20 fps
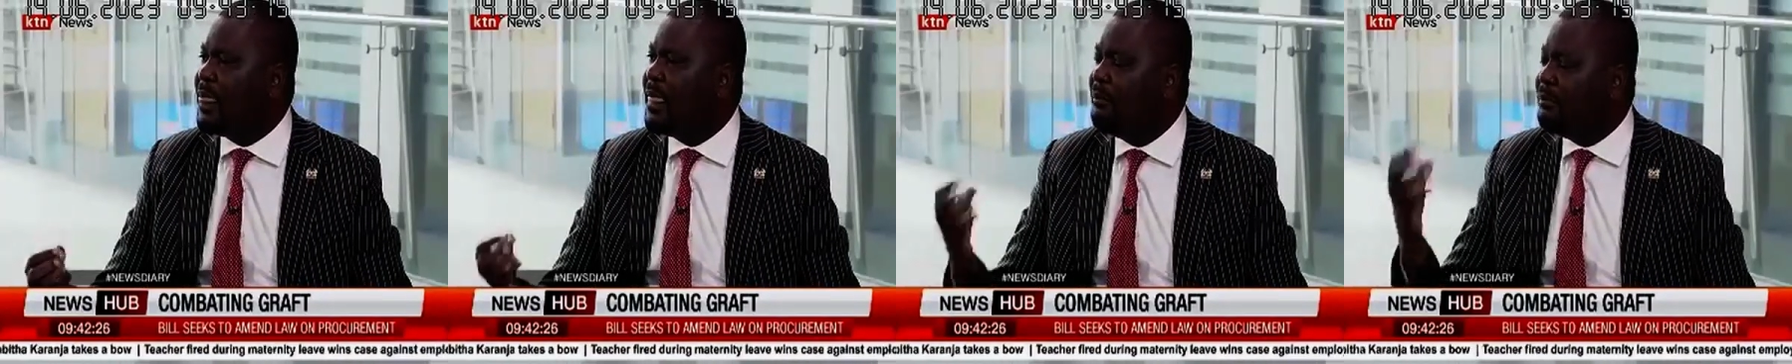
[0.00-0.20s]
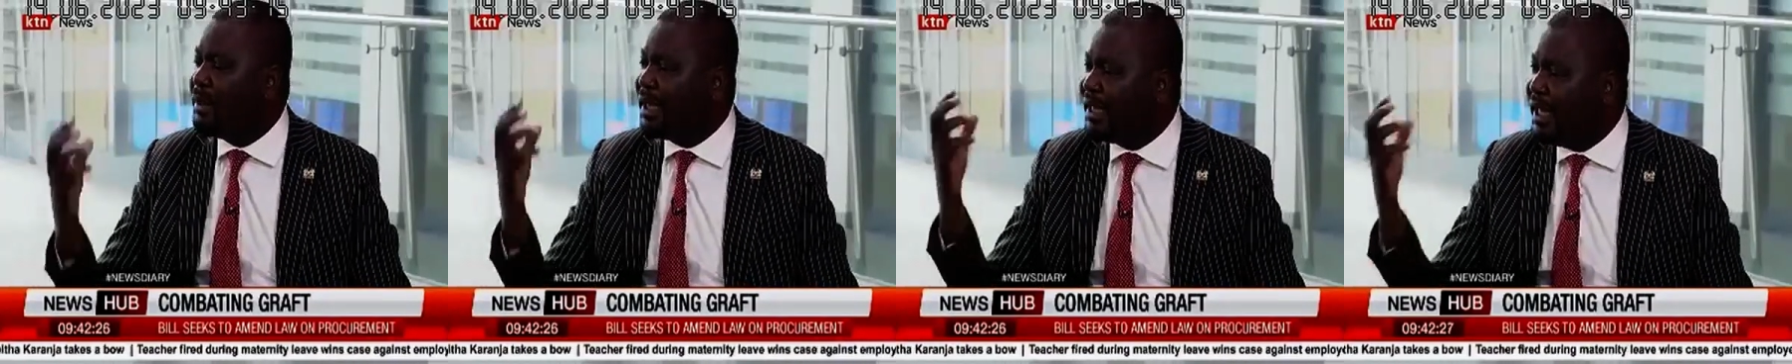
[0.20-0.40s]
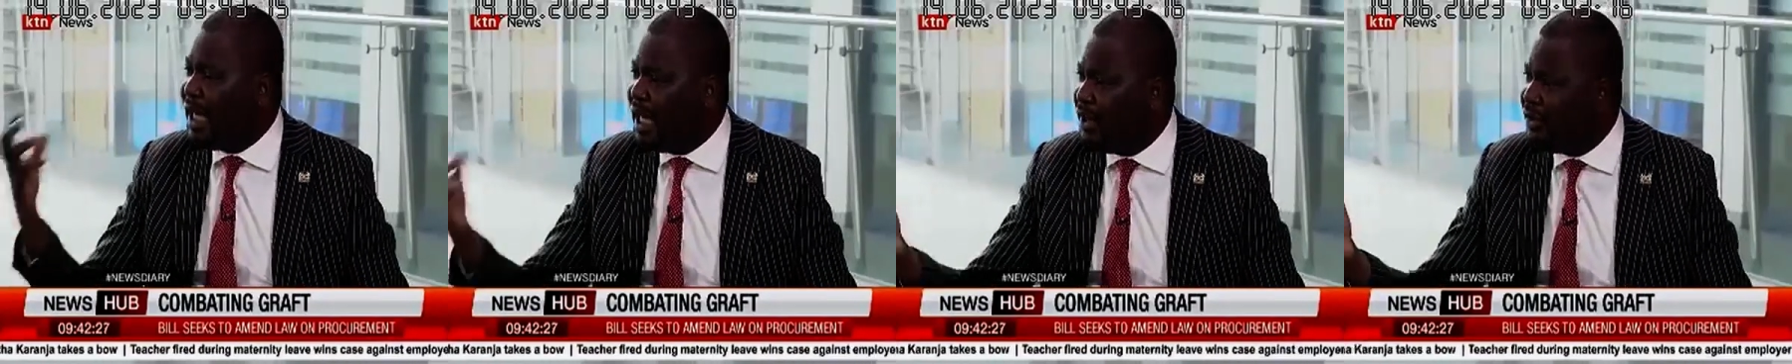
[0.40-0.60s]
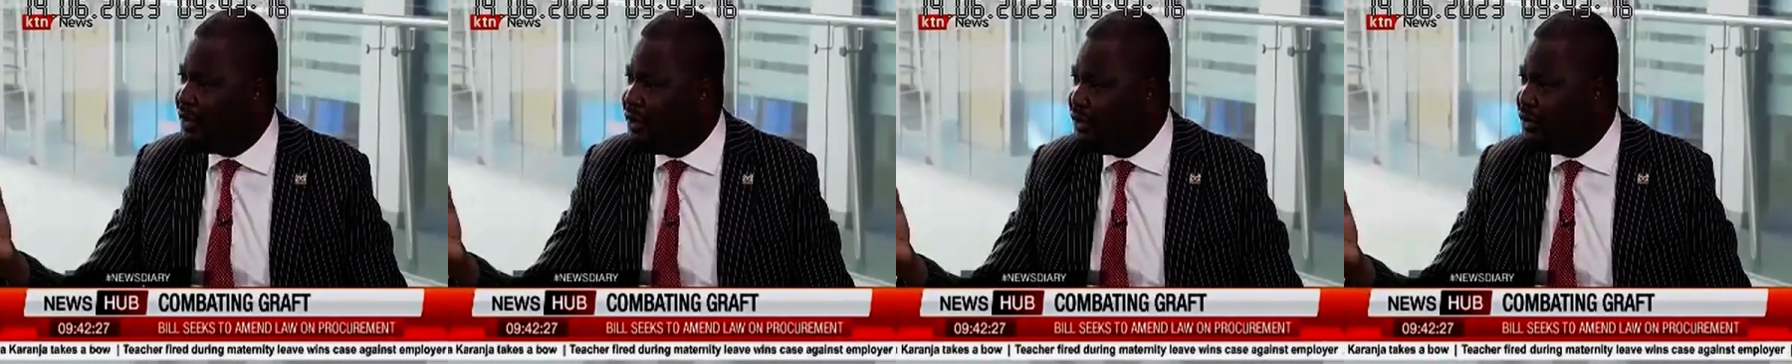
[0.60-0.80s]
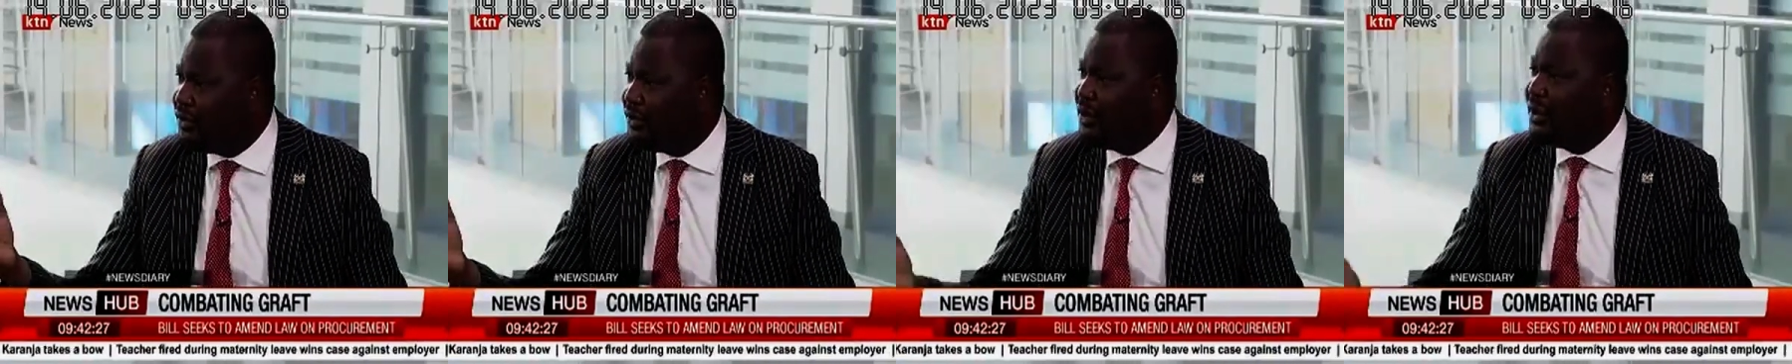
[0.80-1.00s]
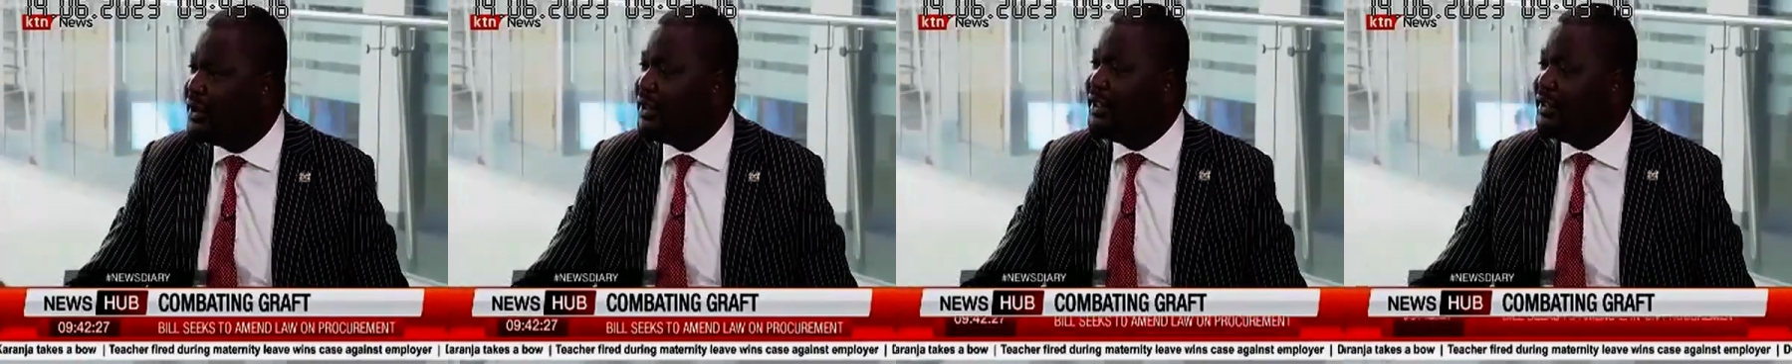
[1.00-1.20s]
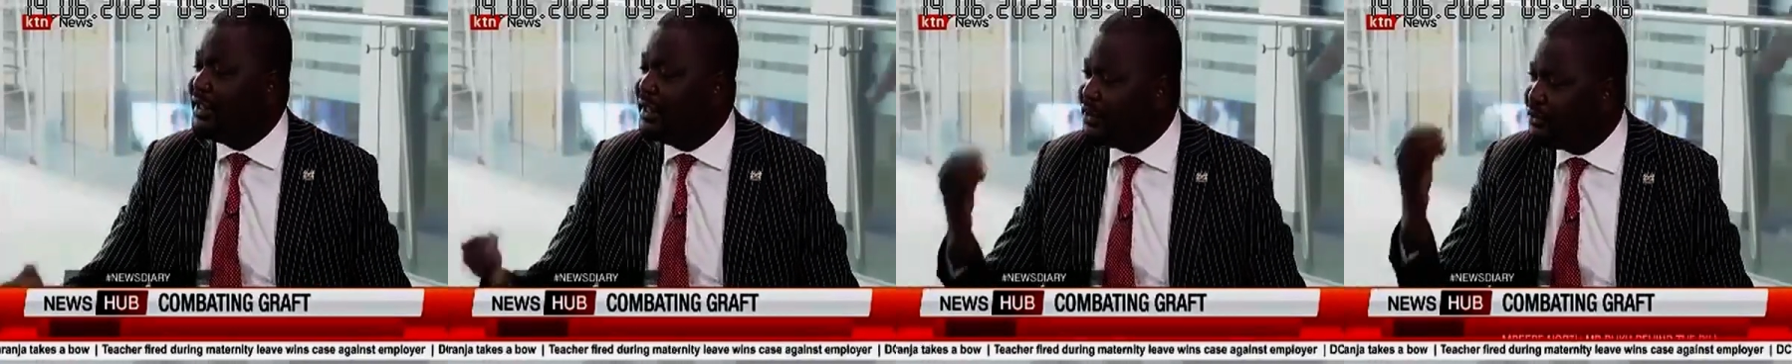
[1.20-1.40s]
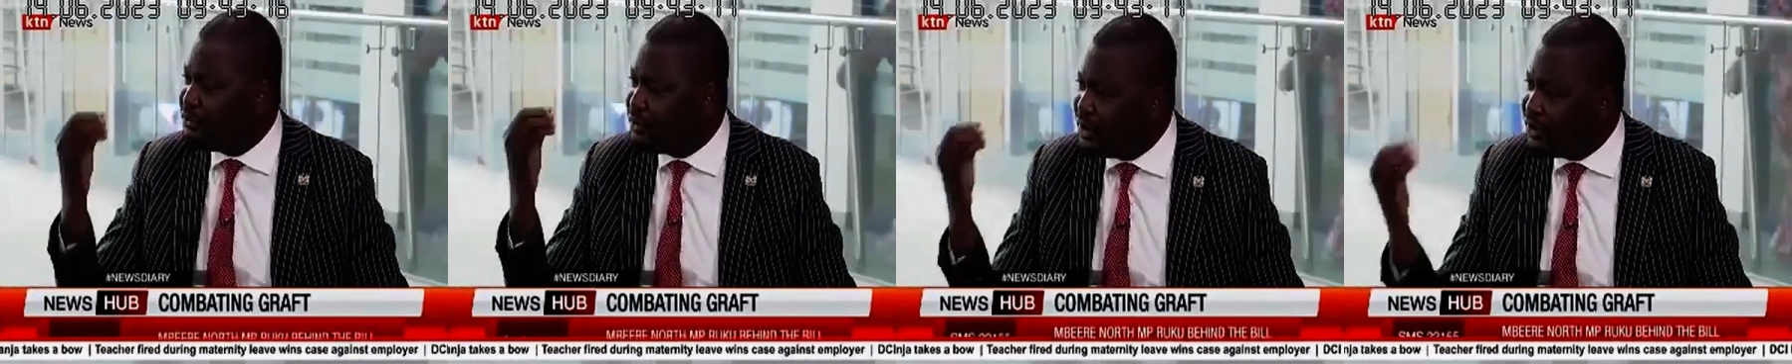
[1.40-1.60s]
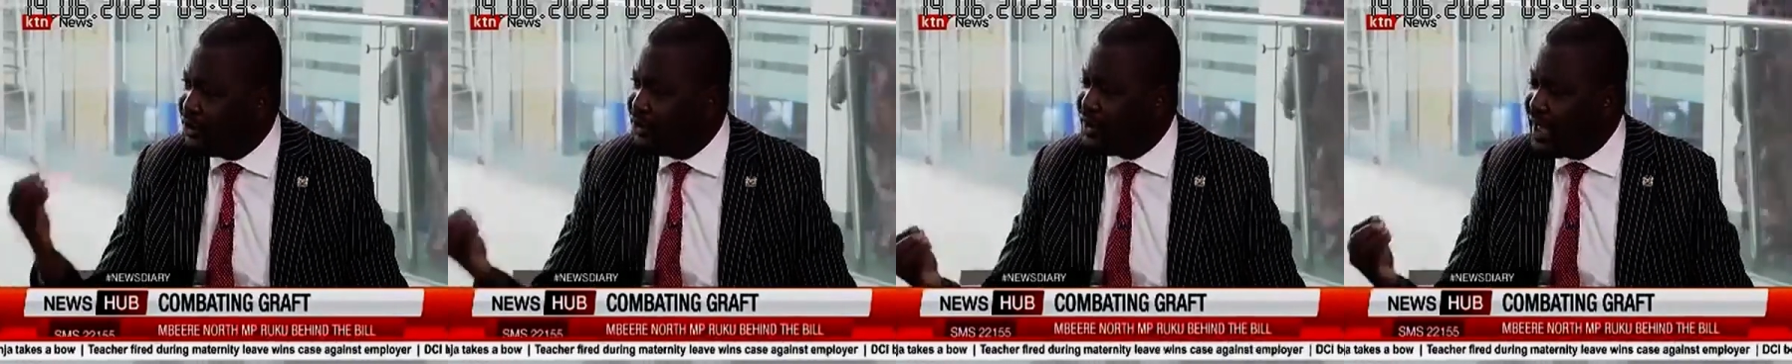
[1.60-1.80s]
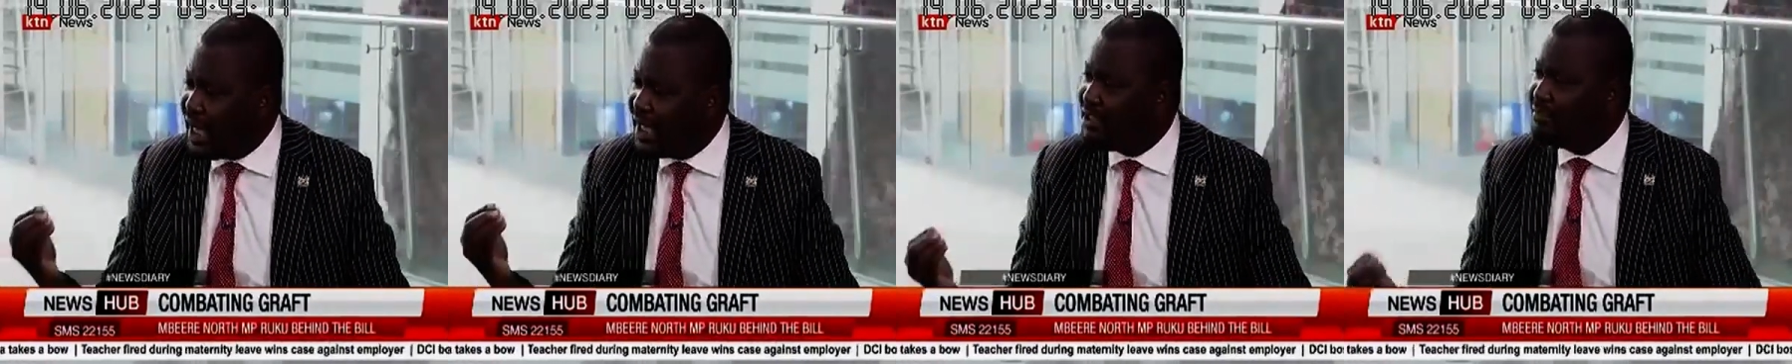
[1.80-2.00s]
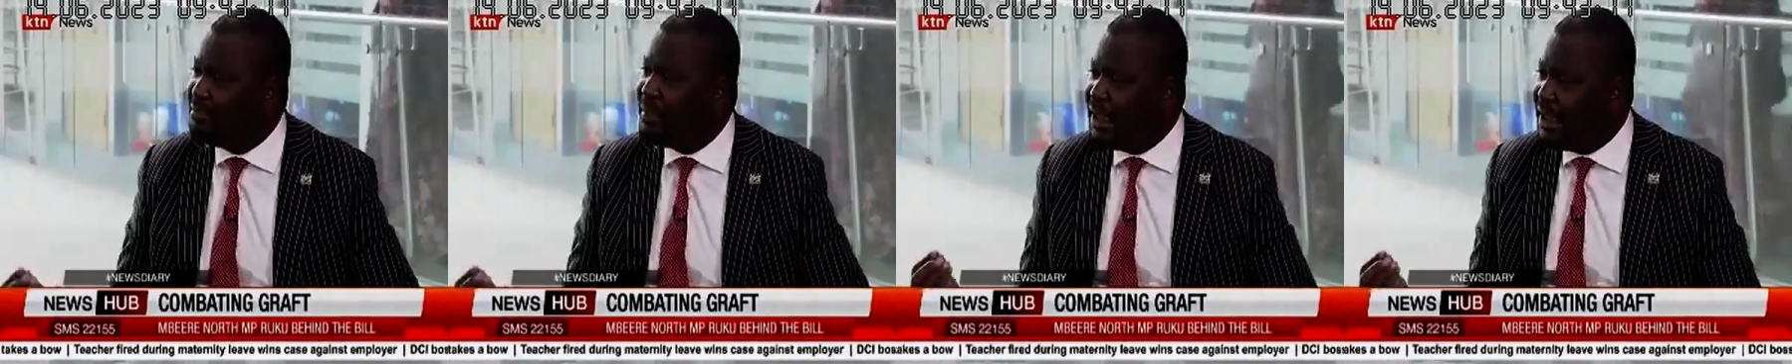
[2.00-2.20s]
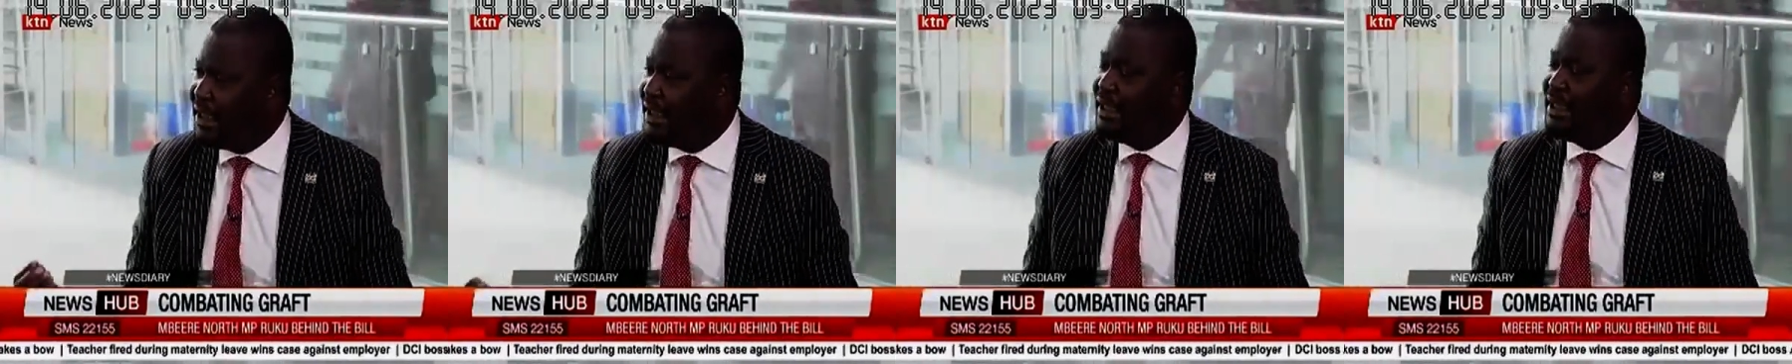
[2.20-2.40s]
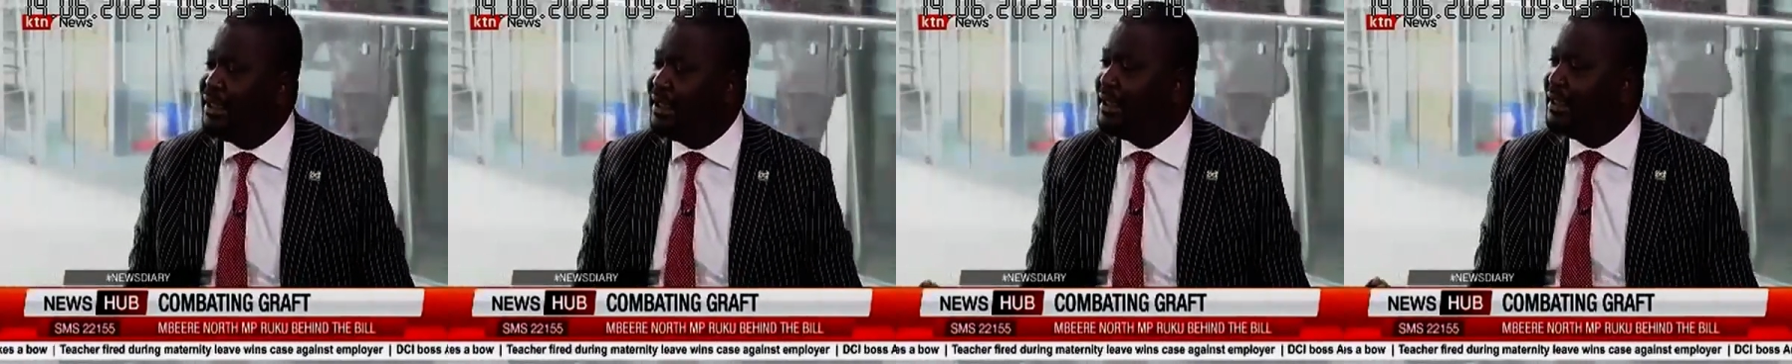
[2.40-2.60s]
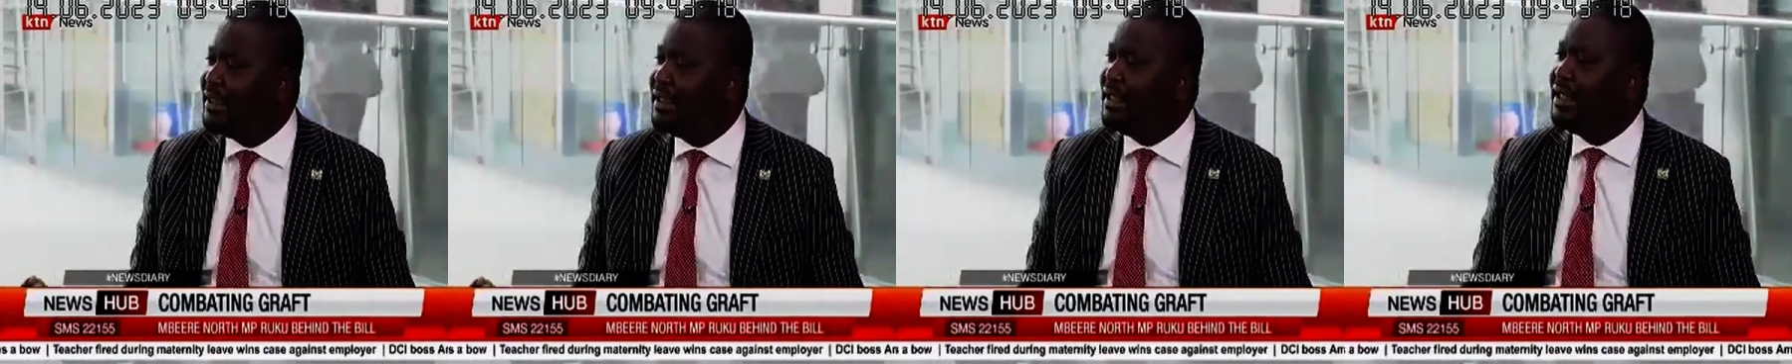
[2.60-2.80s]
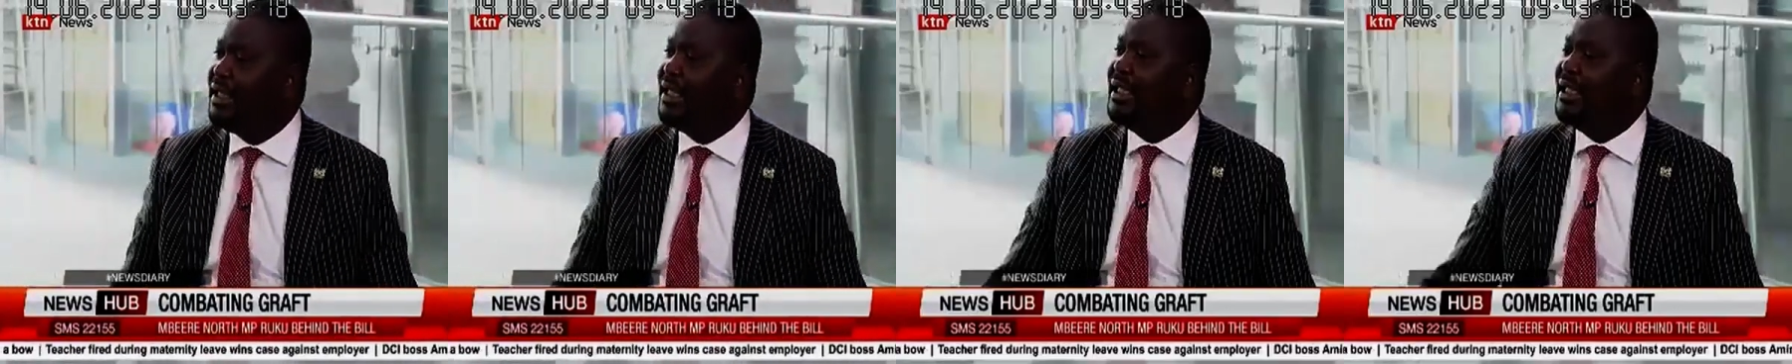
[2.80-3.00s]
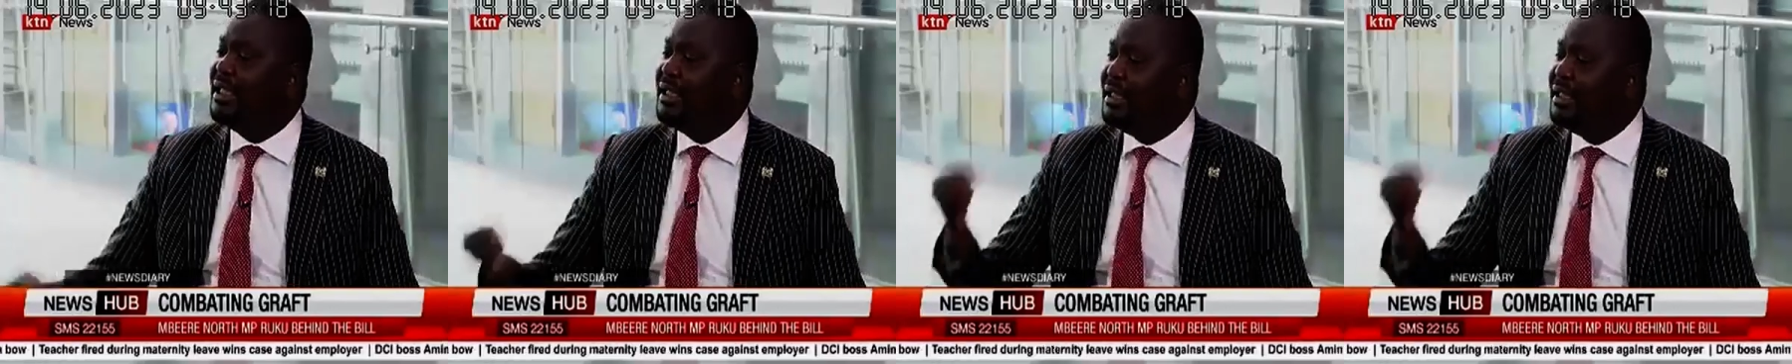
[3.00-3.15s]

But now, the situation has been,